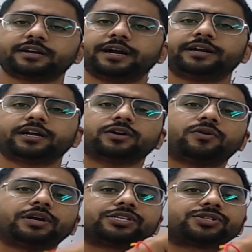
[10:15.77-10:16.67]
generator
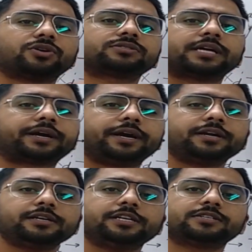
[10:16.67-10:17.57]
on a short
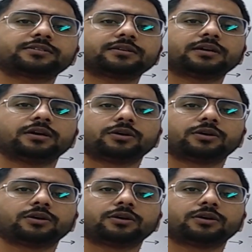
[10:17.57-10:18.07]
circuit is